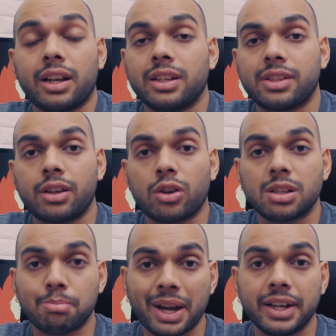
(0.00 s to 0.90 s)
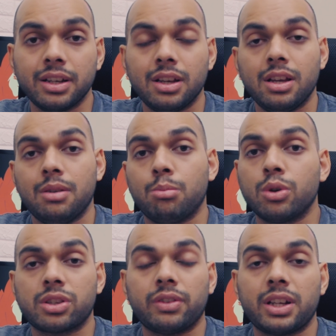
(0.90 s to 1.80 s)
and sit on his bed
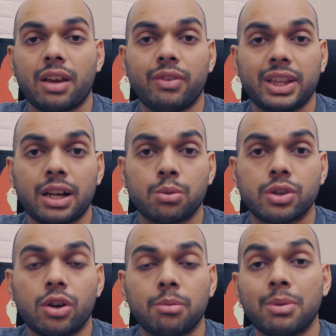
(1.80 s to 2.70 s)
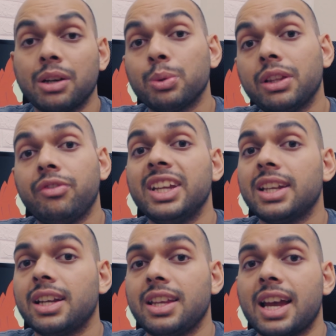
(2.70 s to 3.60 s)
most of the time when that was on. But with the
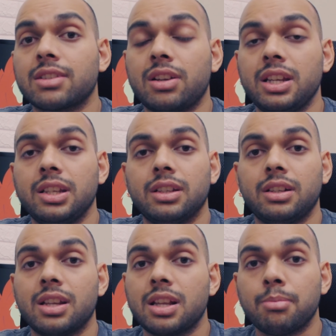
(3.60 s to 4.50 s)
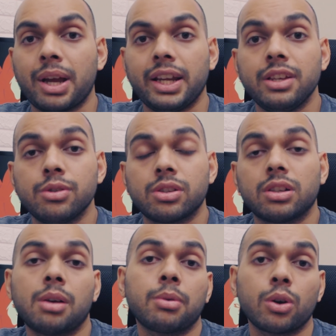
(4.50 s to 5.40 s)
V10, he actually doesn't mind. He used to
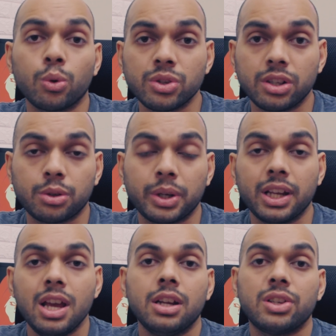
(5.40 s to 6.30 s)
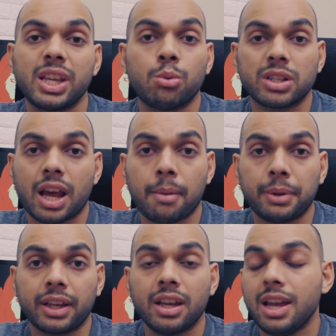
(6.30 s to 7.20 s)
come closer to it to see what's
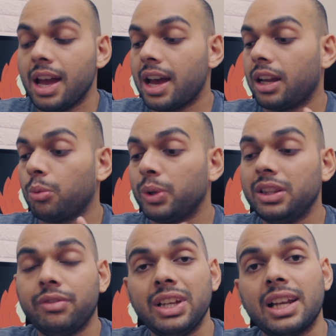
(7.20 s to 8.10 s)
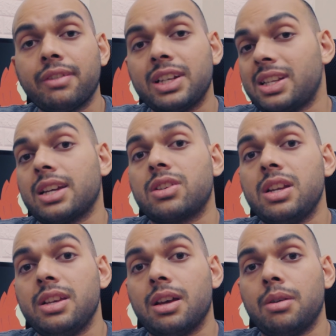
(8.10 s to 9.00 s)
happening, and with the V11, it's
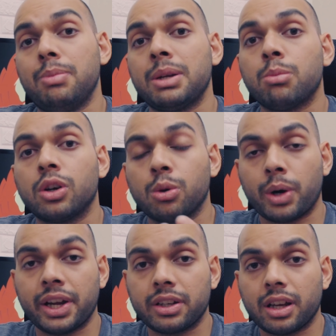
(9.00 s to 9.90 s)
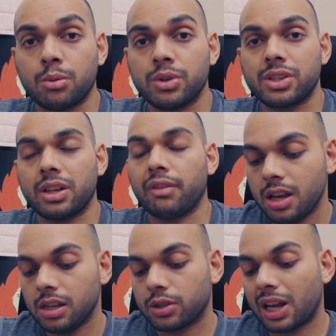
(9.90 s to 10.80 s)
actually a bit more quieter, I would say.
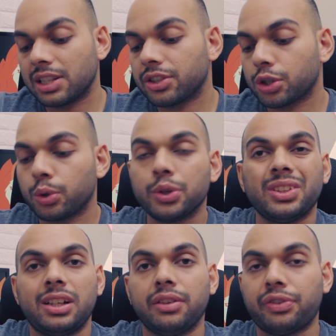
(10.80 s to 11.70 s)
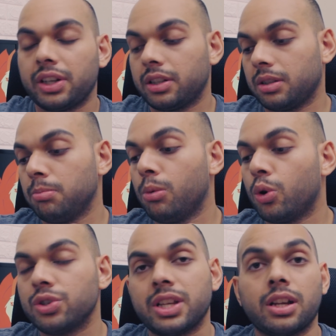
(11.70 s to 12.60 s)
So I'll just show you the different
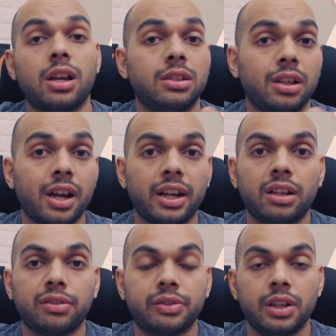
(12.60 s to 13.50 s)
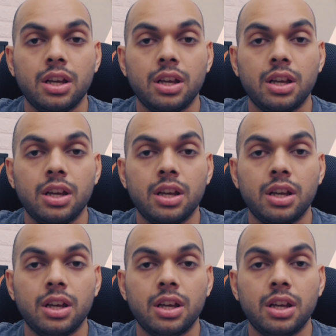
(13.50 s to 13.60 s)
modes and the kind of